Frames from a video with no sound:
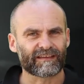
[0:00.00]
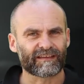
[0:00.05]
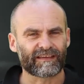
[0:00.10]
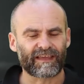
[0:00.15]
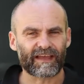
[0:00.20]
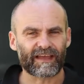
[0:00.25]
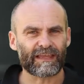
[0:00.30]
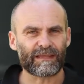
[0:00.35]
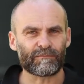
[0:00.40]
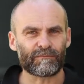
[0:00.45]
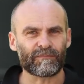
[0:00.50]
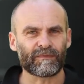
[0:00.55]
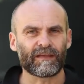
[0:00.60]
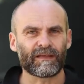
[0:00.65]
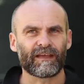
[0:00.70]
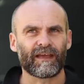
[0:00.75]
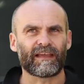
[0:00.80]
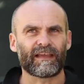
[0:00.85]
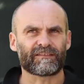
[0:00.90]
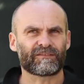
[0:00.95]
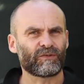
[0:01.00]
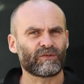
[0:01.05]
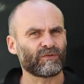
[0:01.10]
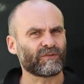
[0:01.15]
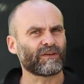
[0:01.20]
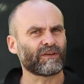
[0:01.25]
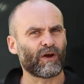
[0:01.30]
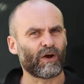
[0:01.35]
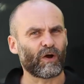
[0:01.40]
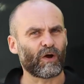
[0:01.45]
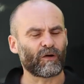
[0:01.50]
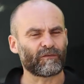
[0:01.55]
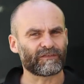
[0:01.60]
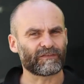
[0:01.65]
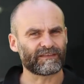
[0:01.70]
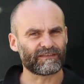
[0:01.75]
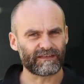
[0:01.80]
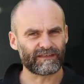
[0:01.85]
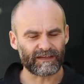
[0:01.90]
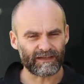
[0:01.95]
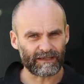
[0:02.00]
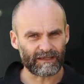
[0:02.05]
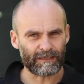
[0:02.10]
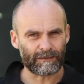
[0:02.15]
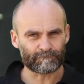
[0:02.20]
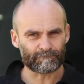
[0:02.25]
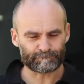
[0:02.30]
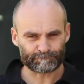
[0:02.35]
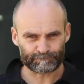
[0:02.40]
game. It's 2.5D,